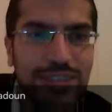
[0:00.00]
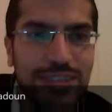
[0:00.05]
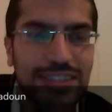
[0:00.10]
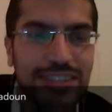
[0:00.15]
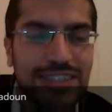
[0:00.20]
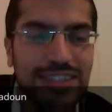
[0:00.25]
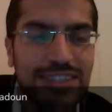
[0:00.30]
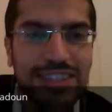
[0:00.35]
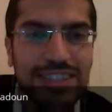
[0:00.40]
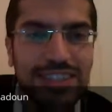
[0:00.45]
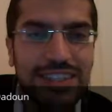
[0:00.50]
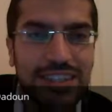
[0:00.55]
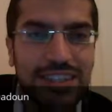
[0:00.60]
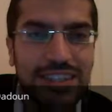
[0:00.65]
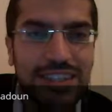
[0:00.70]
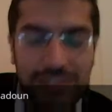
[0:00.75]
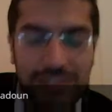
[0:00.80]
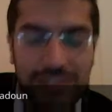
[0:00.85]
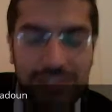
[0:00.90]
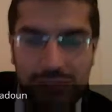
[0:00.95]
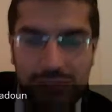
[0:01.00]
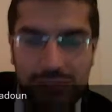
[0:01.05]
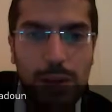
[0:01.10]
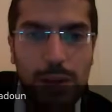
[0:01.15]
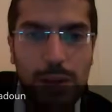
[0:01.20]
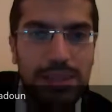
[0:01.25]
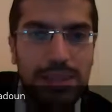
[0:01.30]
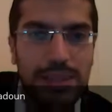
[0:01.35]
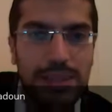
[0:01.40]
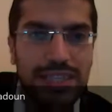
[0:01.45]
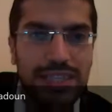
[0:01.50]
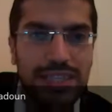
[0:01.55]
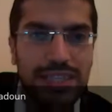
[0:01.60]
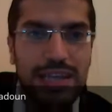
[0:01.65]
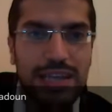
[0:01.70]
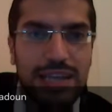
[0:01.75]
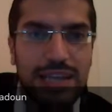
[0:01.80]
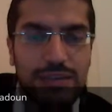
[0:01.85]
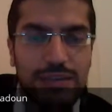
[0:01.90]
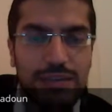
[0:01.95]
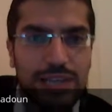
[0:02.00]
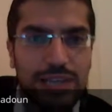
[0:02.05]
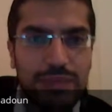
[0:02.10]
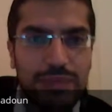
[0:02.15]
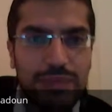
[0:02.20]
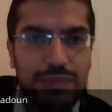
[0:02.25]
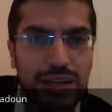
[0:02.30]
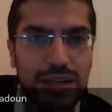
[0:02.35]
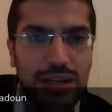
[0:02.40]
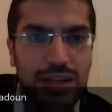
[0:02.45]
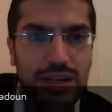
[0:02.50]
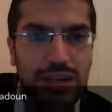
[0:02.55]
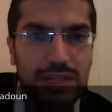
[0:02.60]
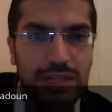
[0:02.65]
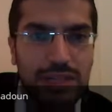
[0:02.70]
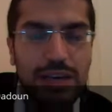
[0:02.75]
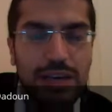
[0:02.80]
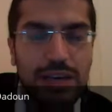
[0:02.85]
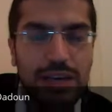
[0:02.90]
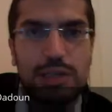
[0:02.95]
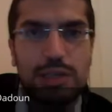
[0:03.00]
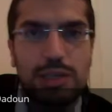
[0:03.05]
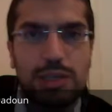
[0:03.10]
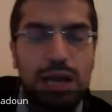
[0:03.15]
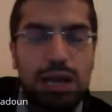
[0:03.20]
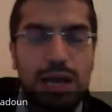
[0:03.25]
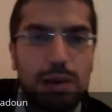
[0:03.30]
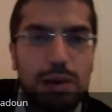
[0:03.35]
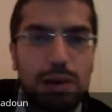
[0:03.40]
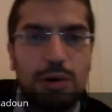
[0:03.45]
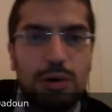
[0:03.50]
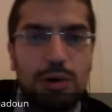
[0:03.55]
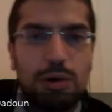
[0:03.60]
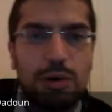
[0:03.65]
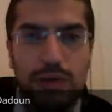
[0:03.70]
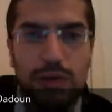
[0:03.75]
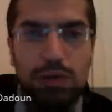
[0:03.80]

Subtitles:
doesn't really do anything. It's just puppets in the hand of Hashem. It's Vahi